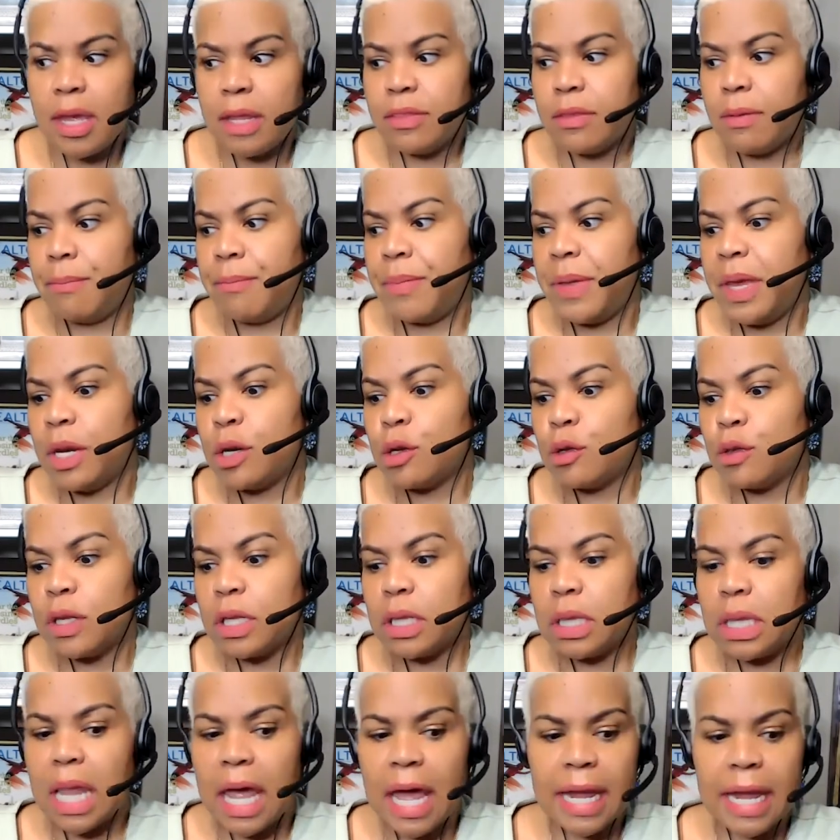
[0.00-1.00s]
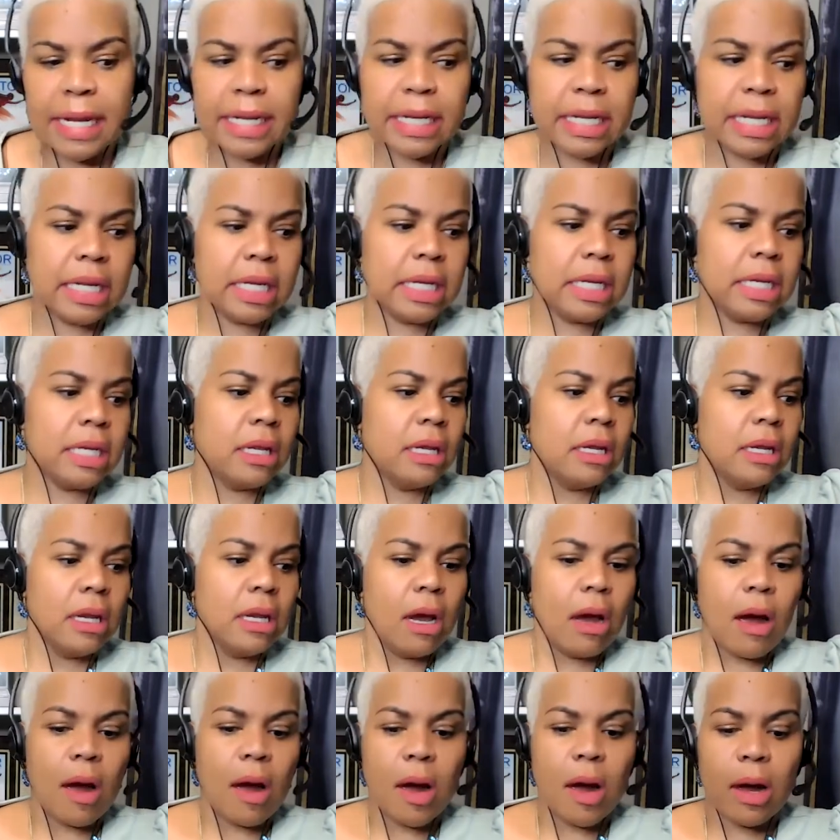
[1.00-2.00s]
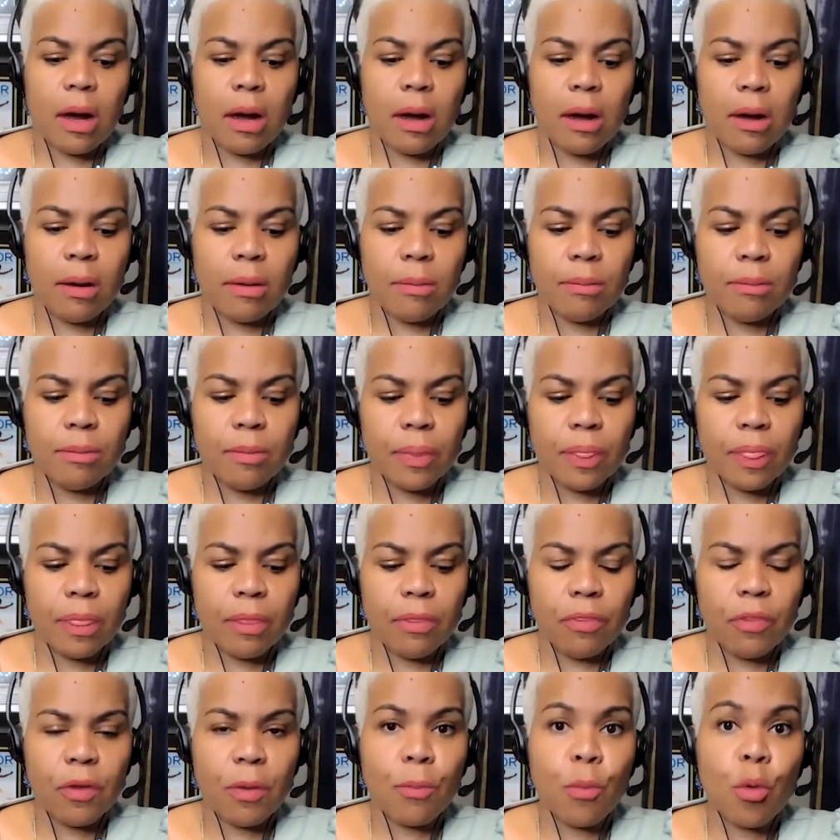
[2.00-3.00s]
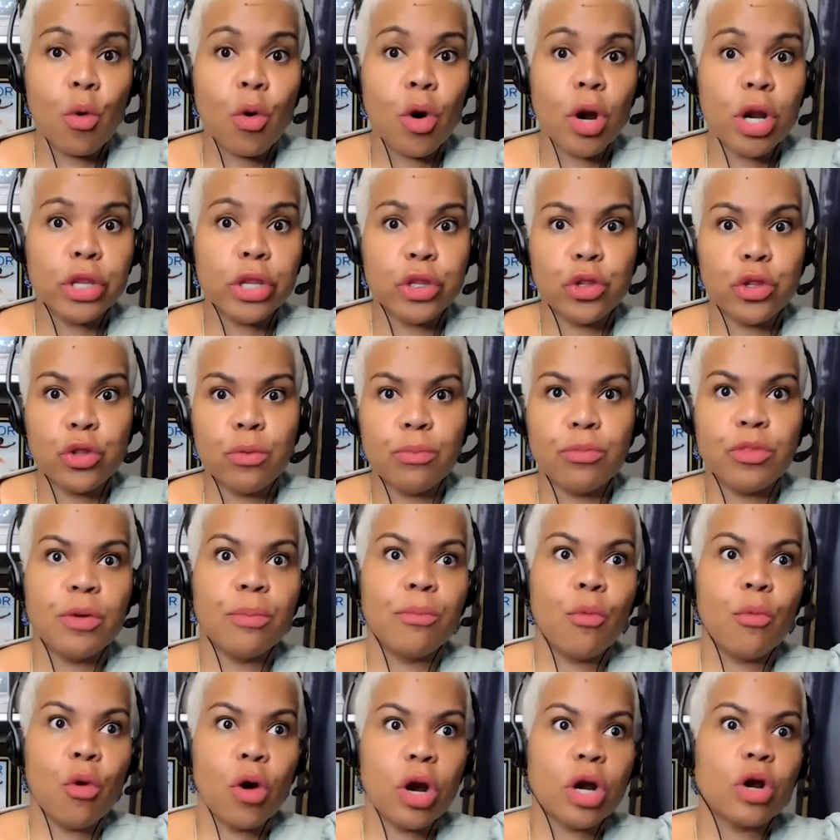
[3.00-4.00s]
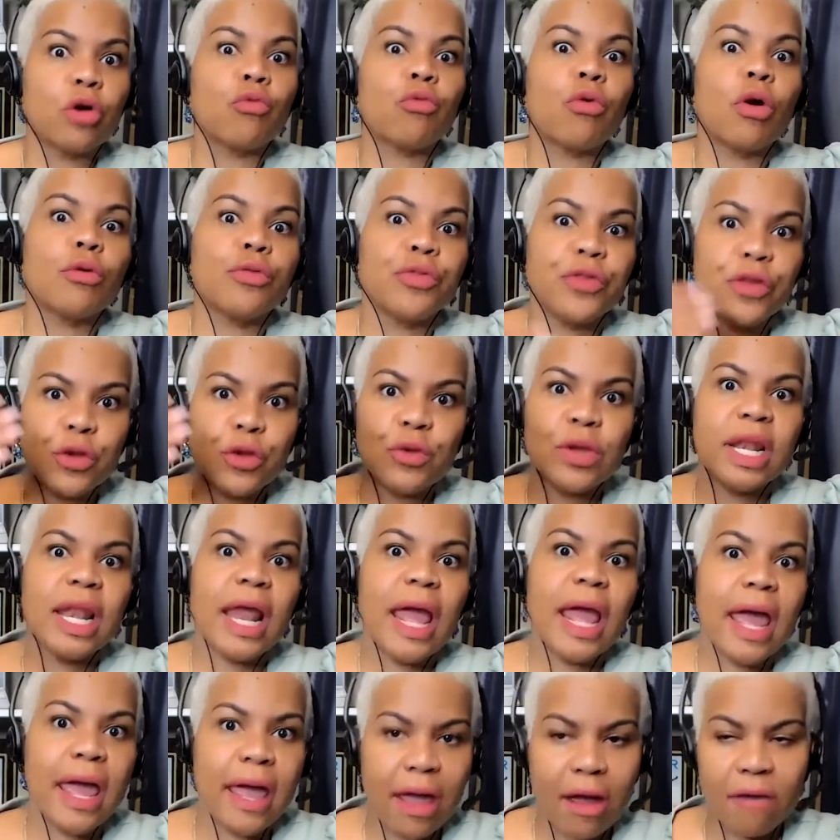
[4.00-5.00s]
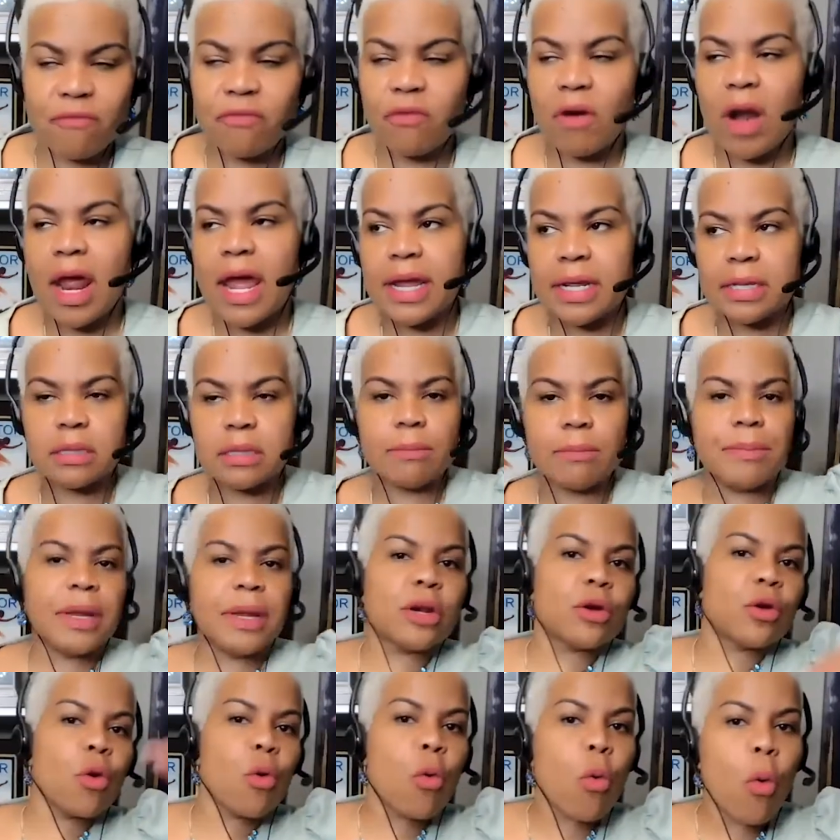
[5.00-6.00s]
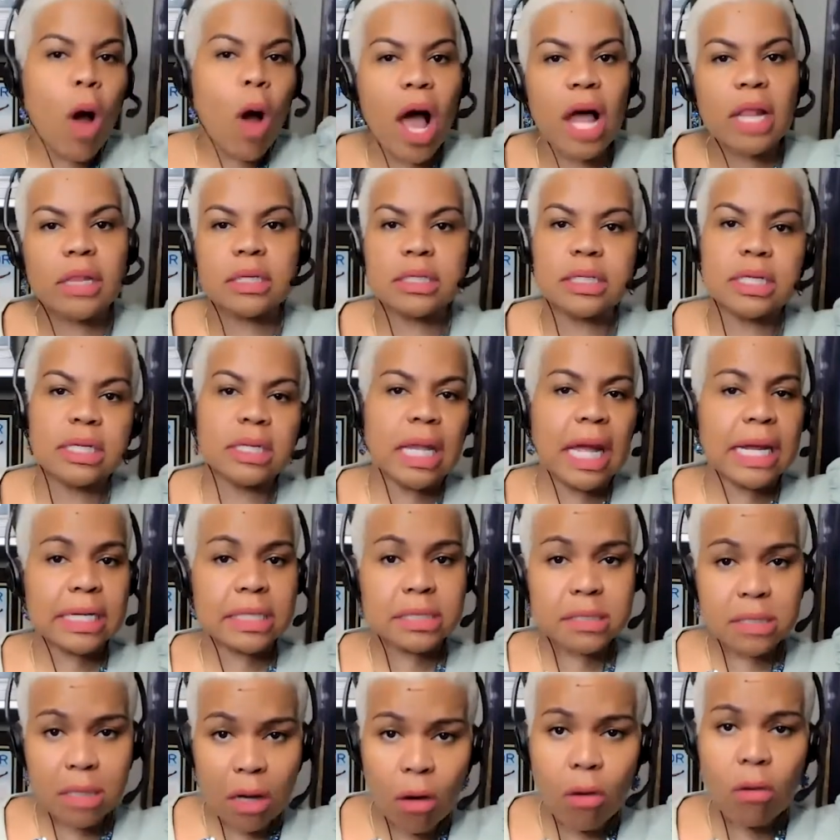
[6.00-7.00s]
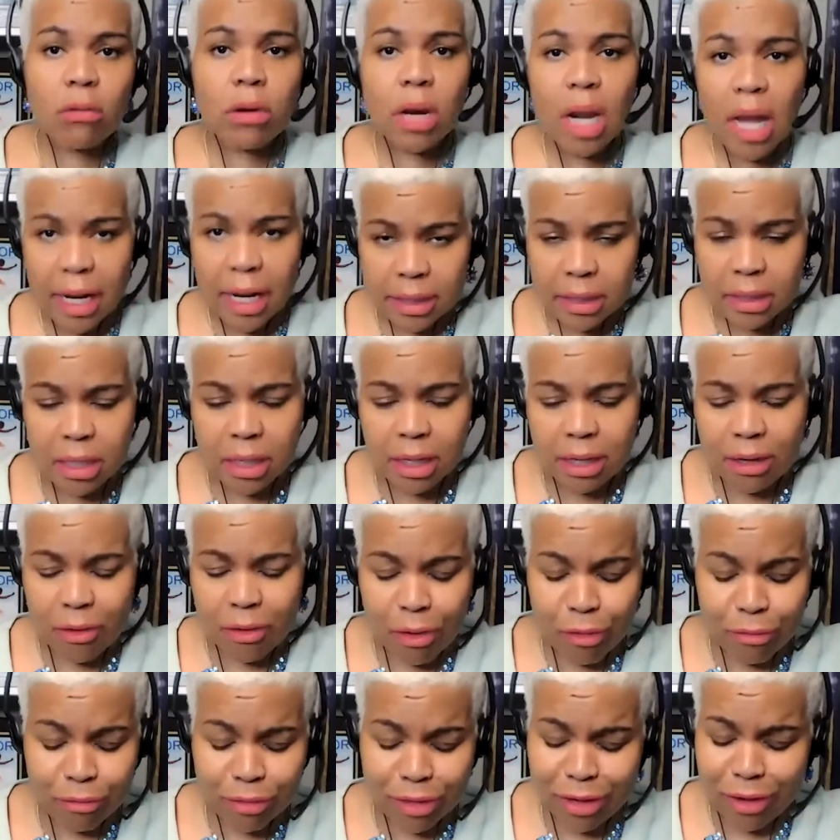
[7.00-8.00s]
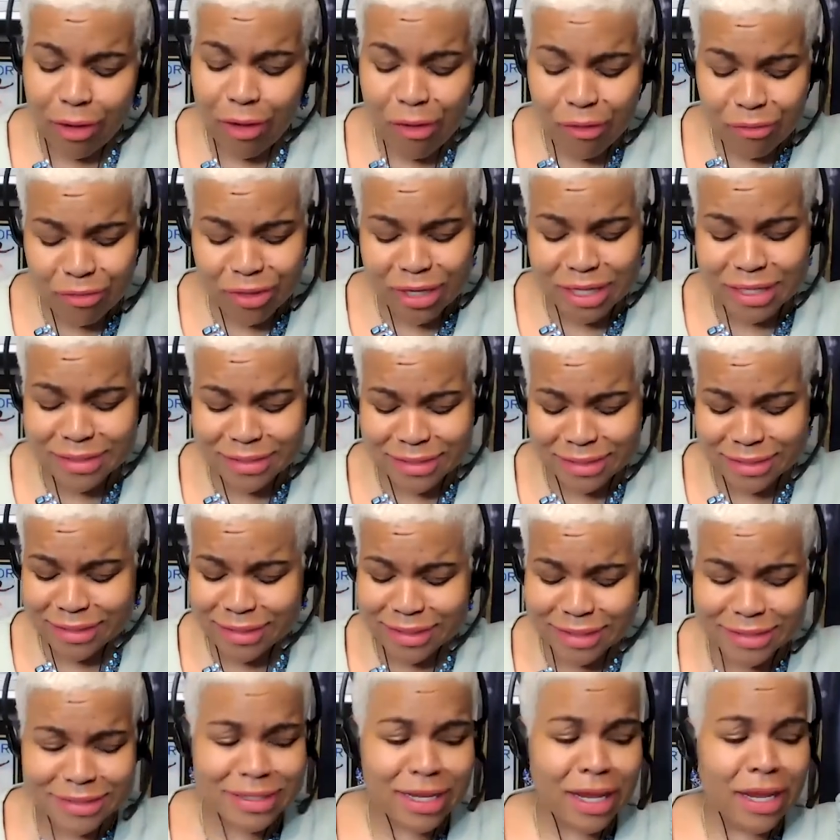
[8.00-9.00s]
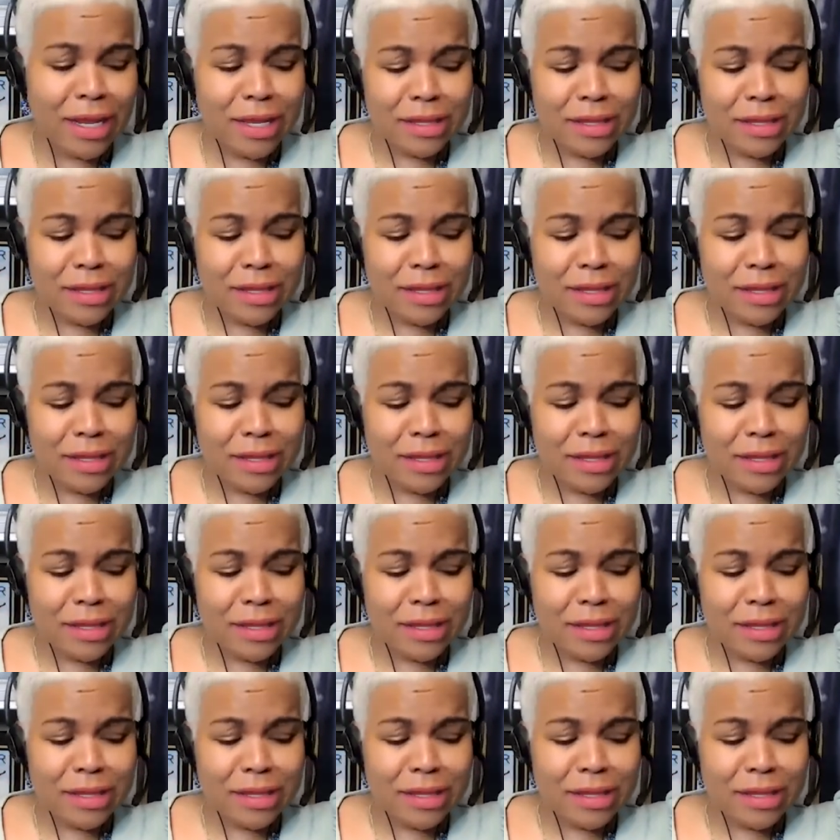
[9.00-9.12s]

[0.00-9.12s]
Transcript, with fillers: The better the lighting, um, the more you, the more growth you can have, right? The better mm-hmm. quality. Like, it's a whole lot that go into this.